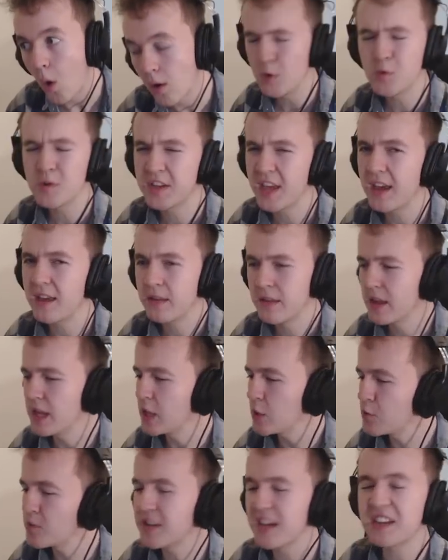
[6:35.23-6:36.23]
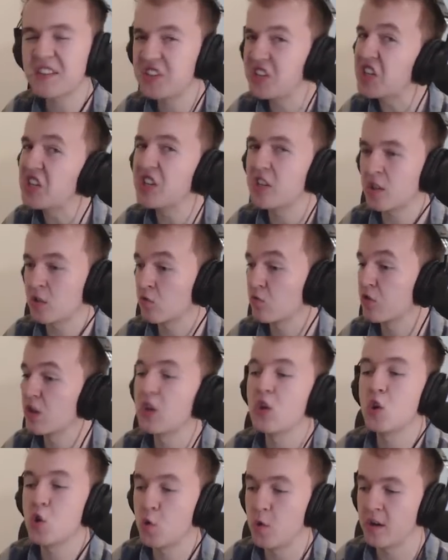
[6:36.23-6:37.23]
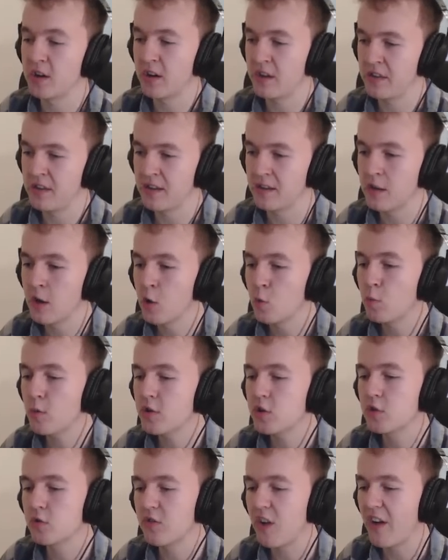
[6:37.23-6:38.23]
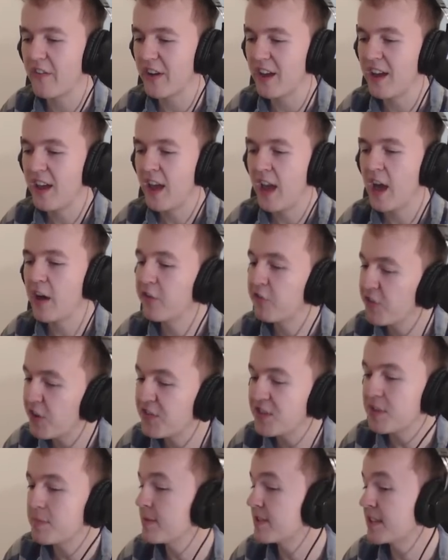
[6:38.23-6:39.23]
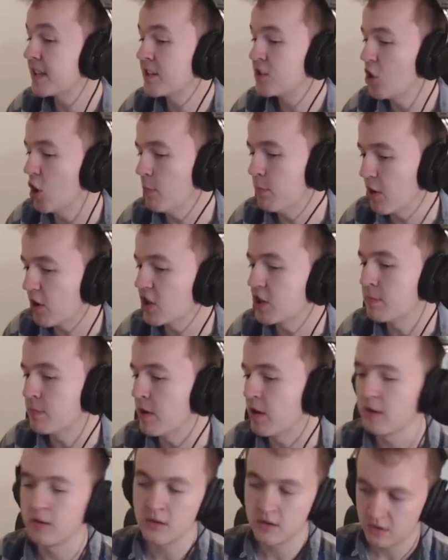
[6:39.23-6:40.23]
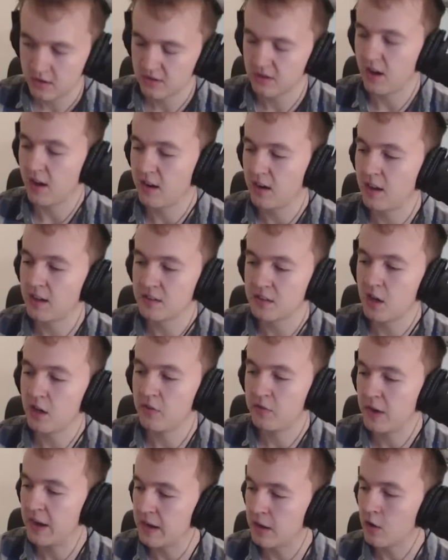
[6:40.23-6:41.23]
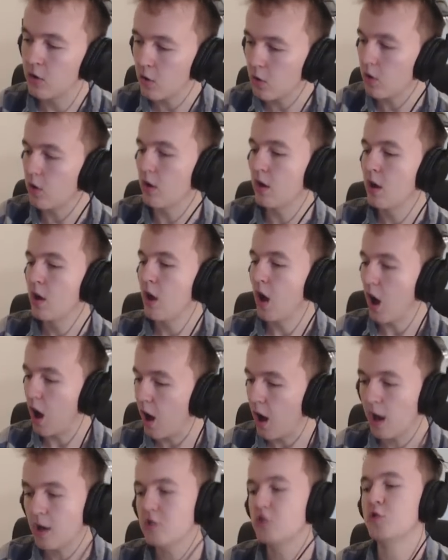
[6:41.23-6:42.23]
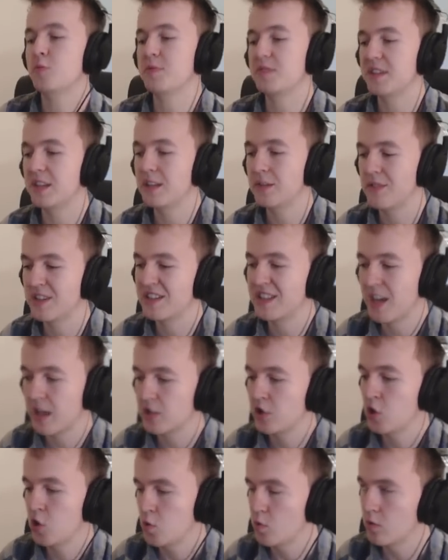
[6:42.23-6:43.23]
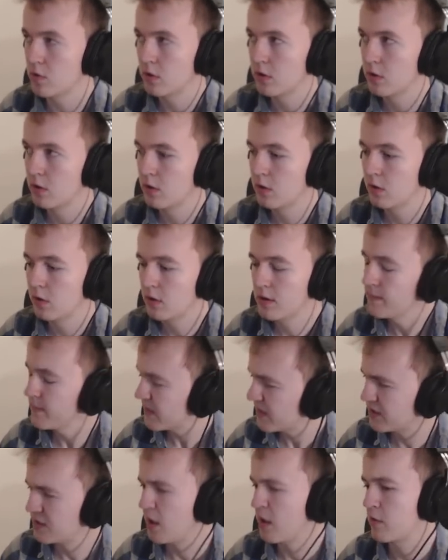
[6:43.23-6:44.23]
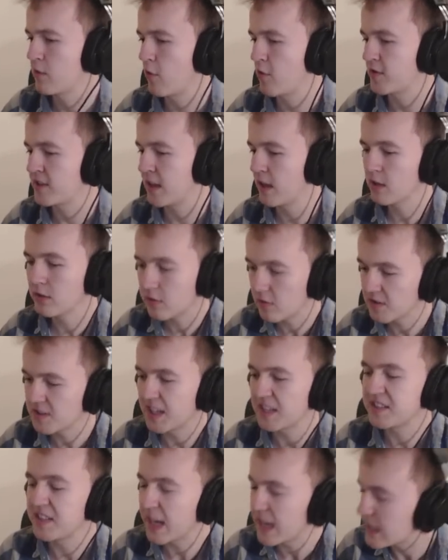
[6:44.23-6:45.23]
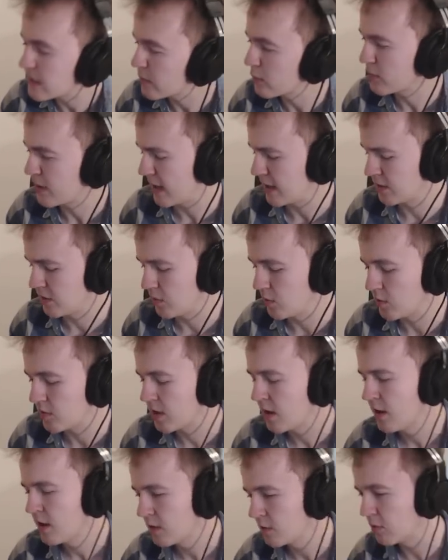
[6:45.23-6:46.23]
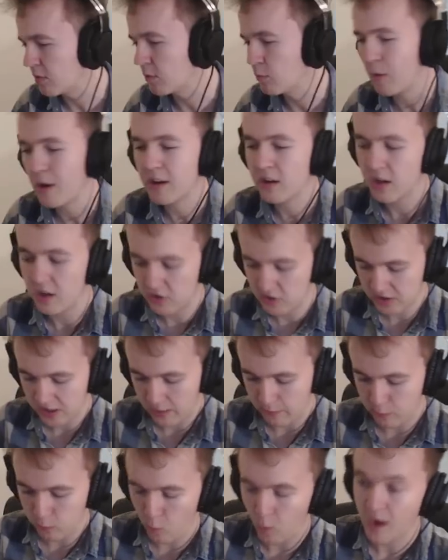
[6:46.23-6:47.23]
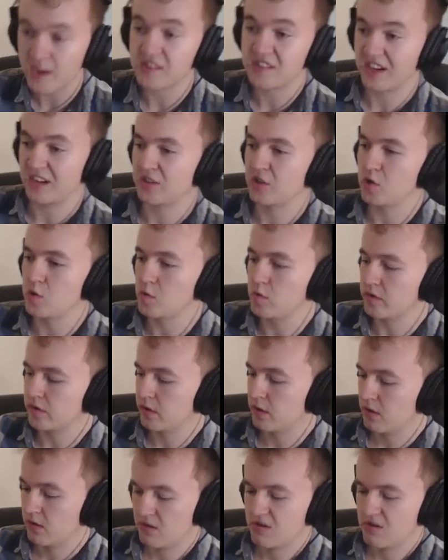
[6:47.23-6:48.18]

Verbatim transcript: It would get, it would get tedious real quick, I think. Would you rather have fifty percent of your body burnt? Kind of like Darth Vader, or one hundred percent of it tattooed. There's nothing wrong with tattoos, as long as they're tasteful tattoos. So why can't I just have white tattoos?